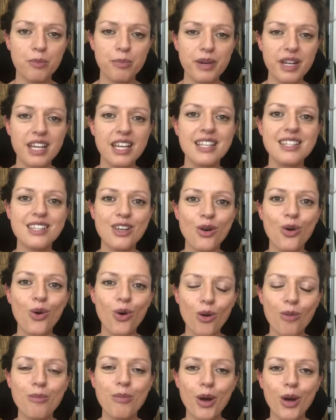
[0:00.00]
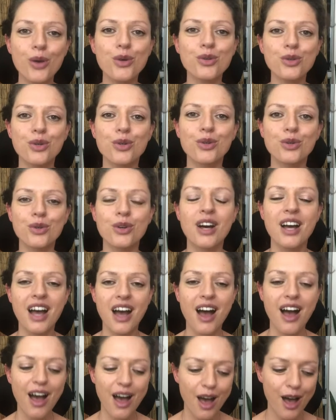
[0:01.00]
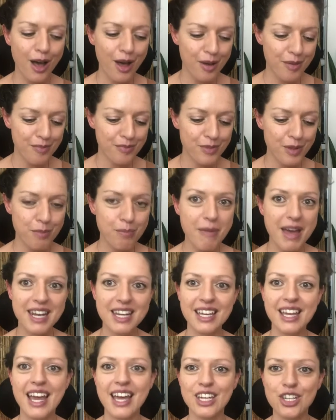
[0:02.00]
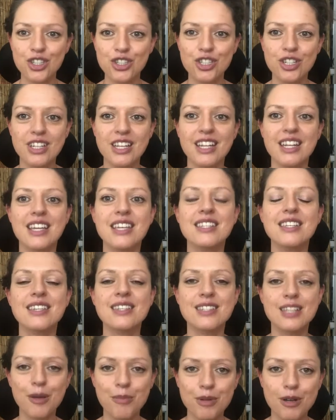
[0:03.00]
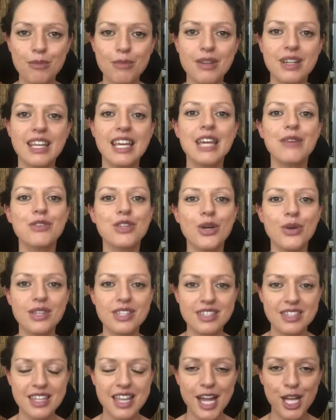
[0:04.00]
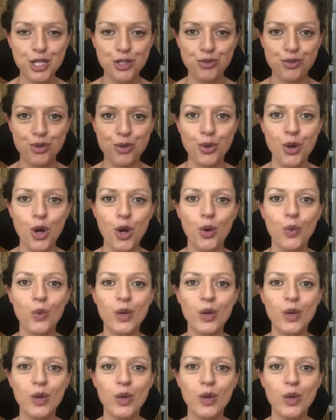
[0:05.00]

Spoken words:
But it's a hormonal medication. It is a supplement, even though it's natural.